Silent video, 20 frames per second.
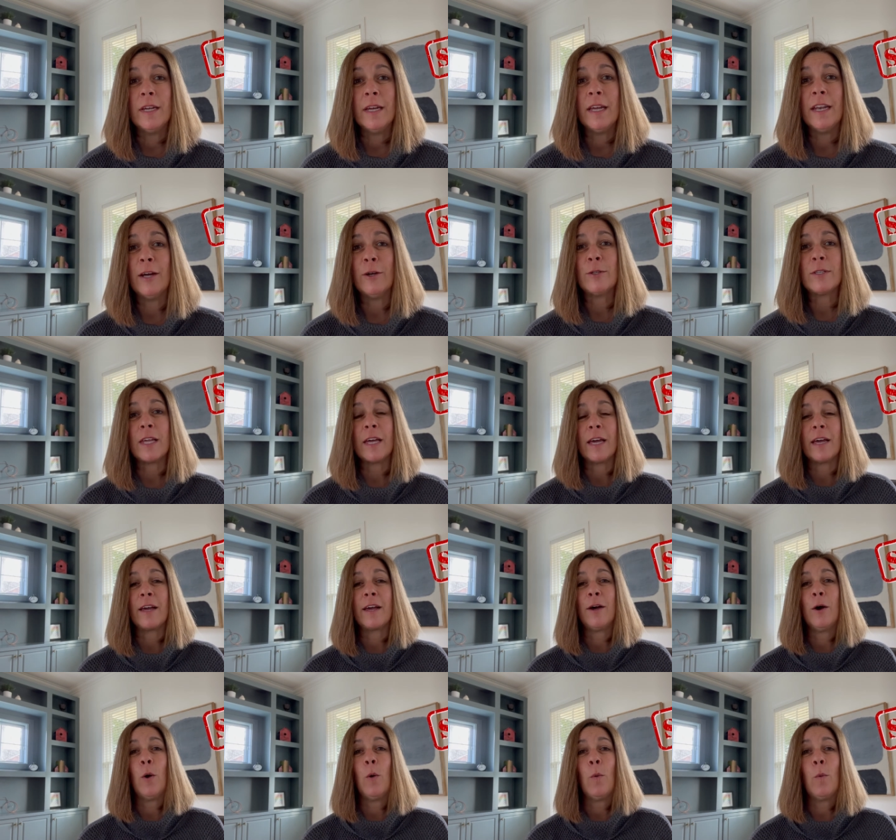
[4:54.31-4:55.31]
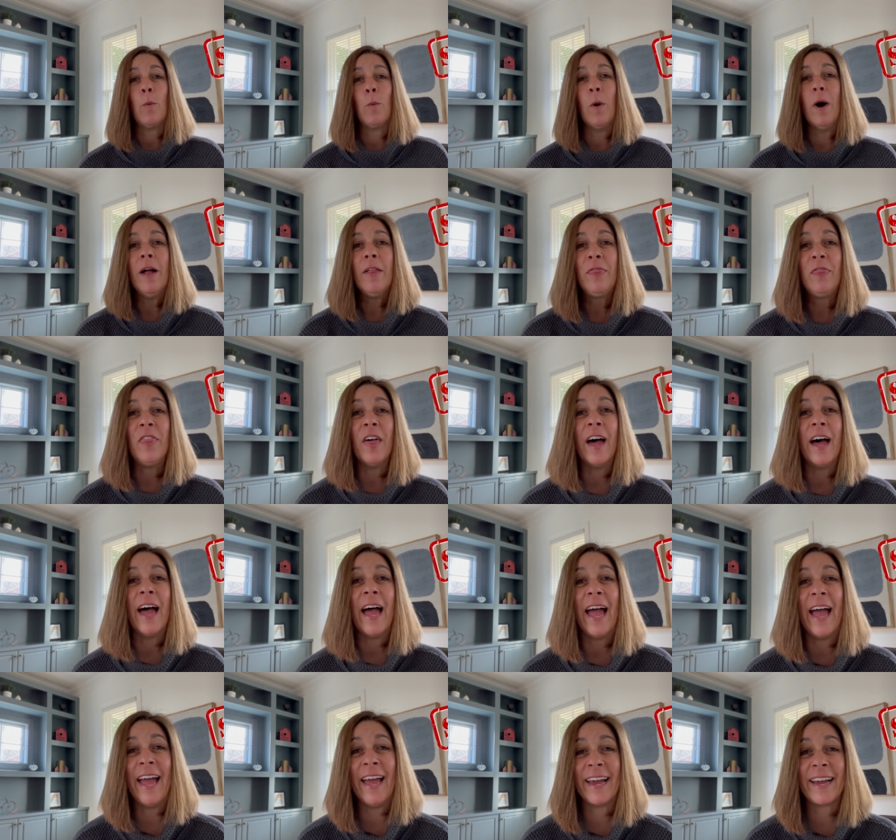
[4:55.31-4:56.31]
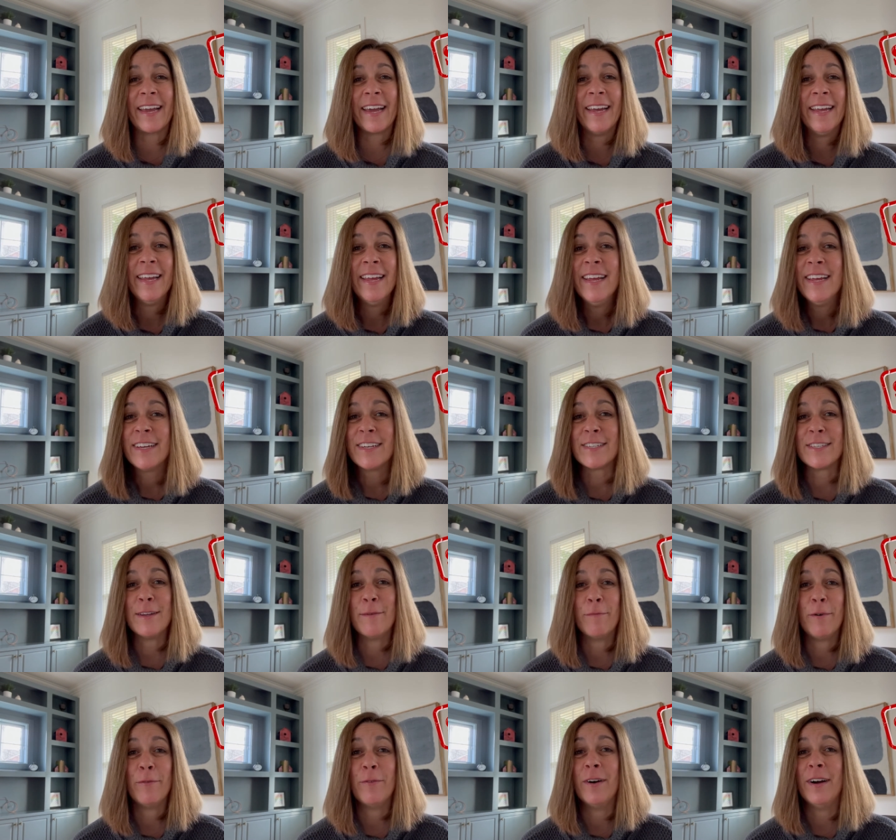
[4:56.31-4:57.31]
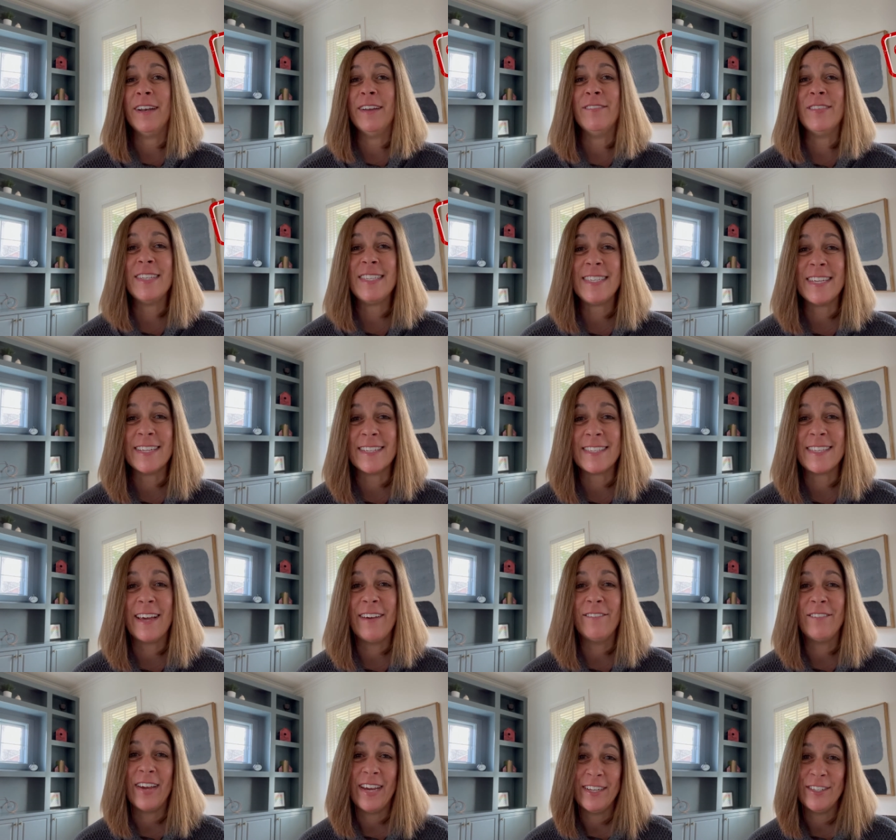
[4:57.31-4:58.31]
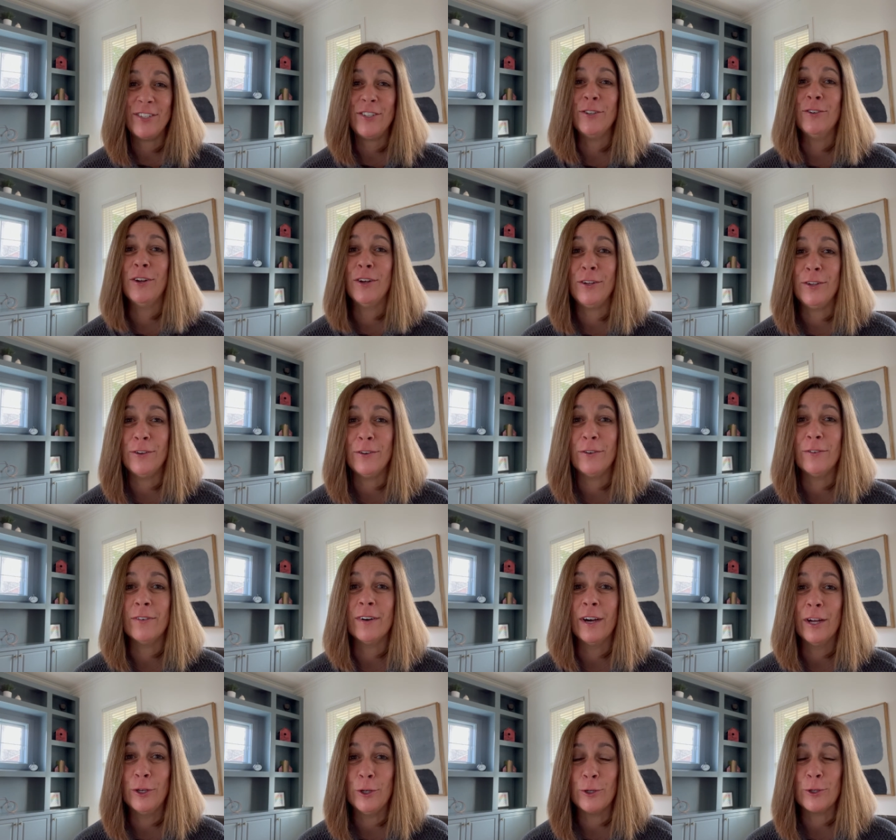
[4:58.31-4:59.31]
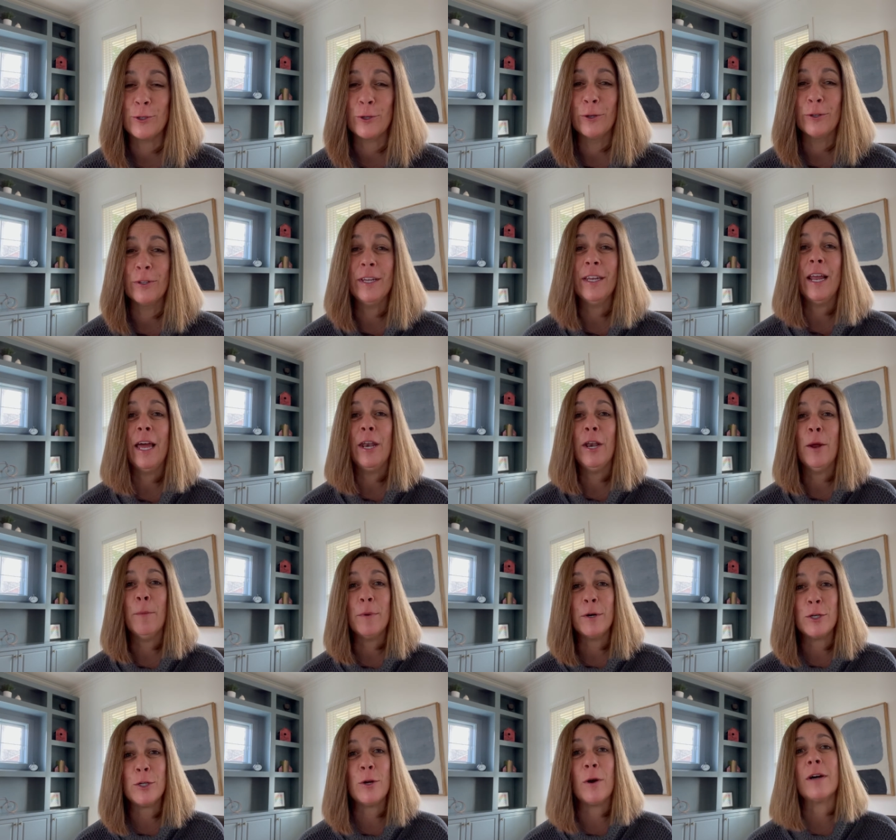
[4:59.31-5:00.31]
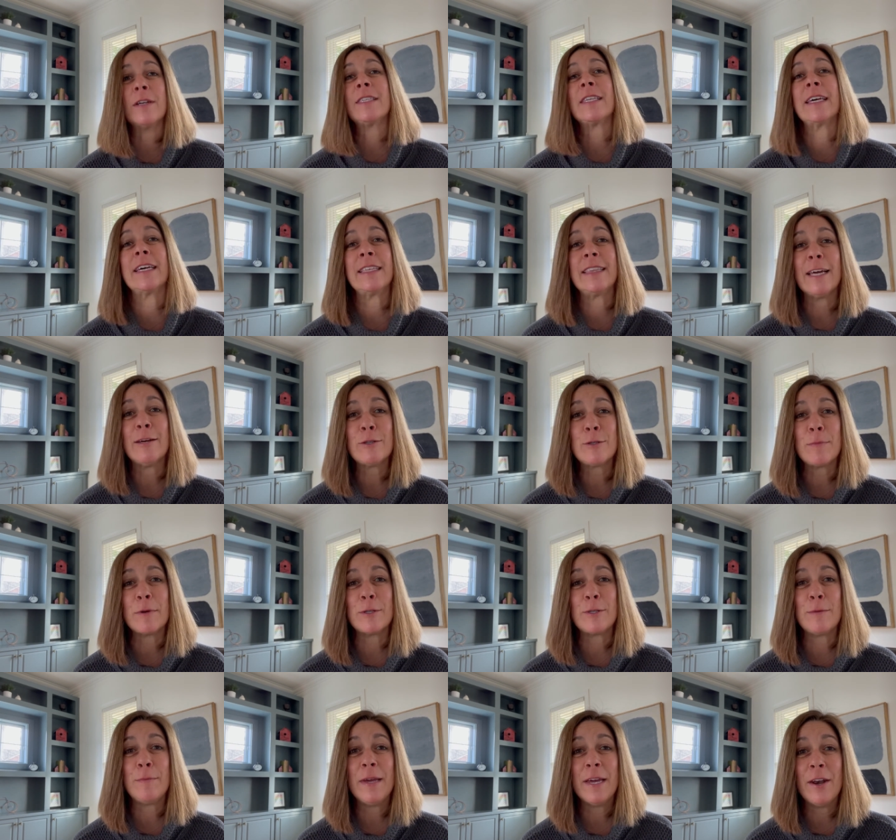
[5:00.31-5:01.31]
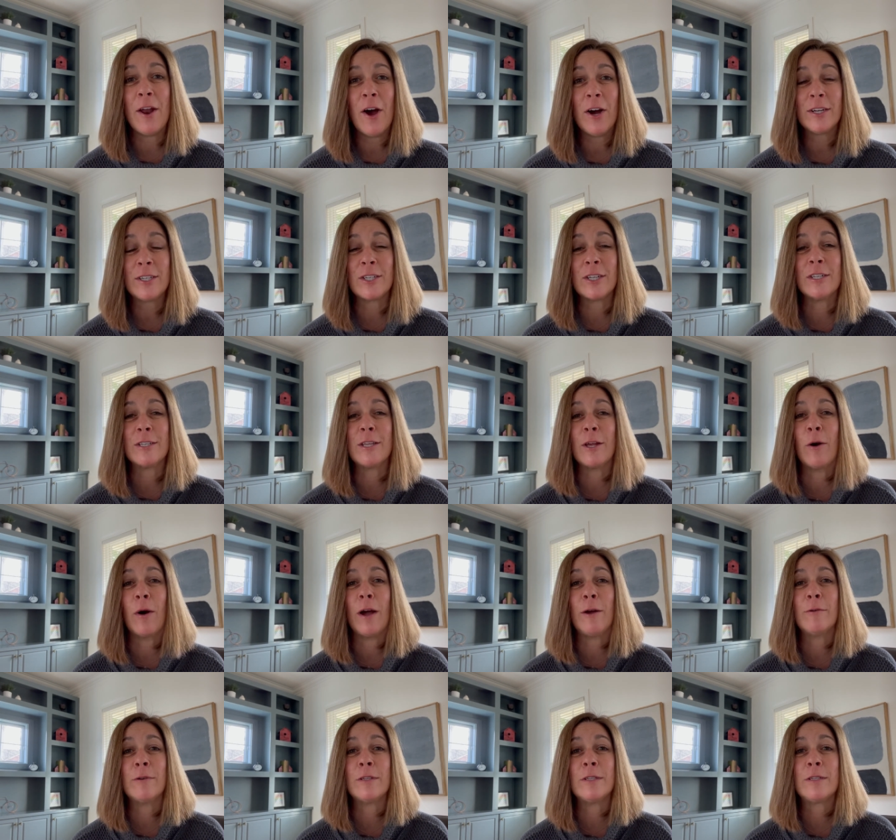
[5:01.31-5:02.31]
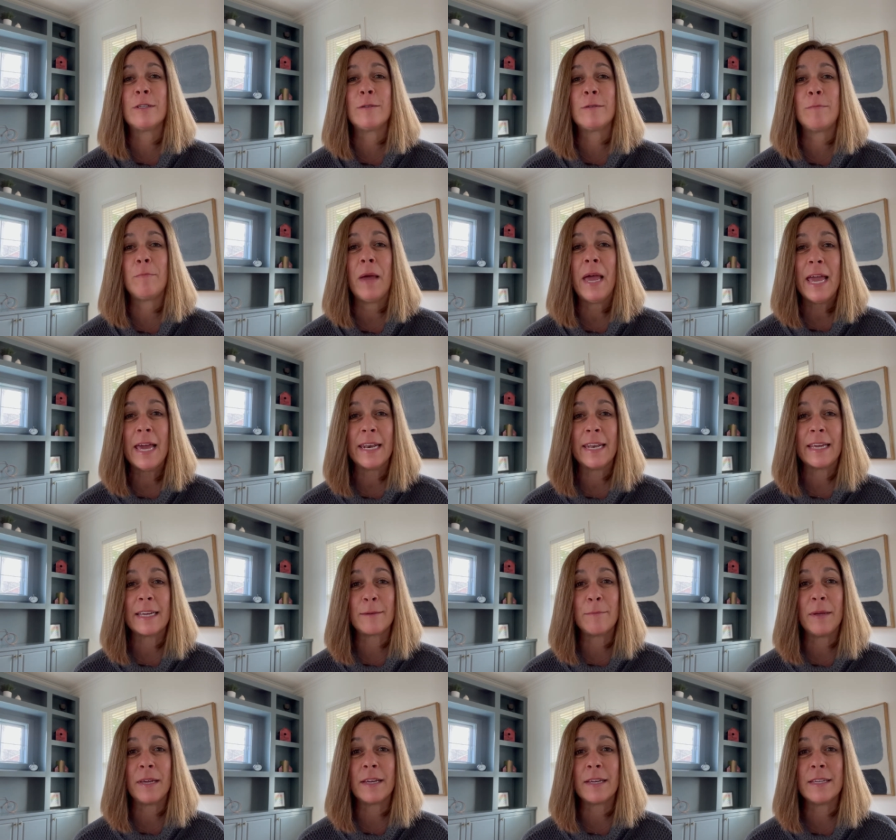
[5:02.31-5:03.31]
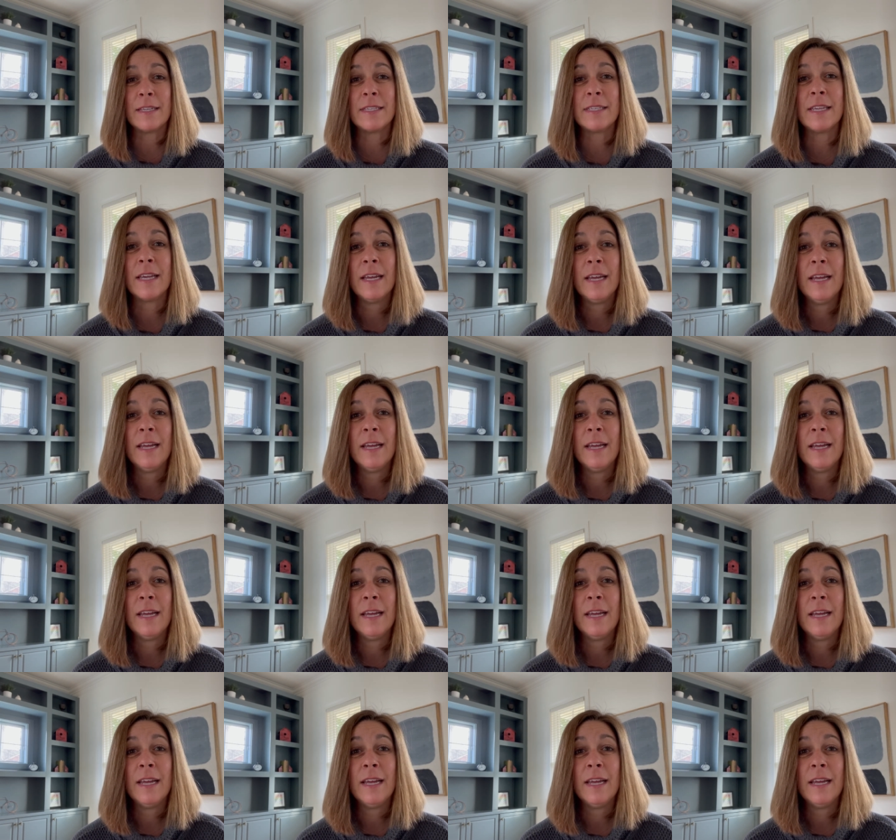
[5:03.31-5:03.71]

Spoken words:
And I was like, what the heck? Because number one, if it sells that fast, you know you undersold it. And number two, I was like, that was supposed to be an auction. So I was panicked because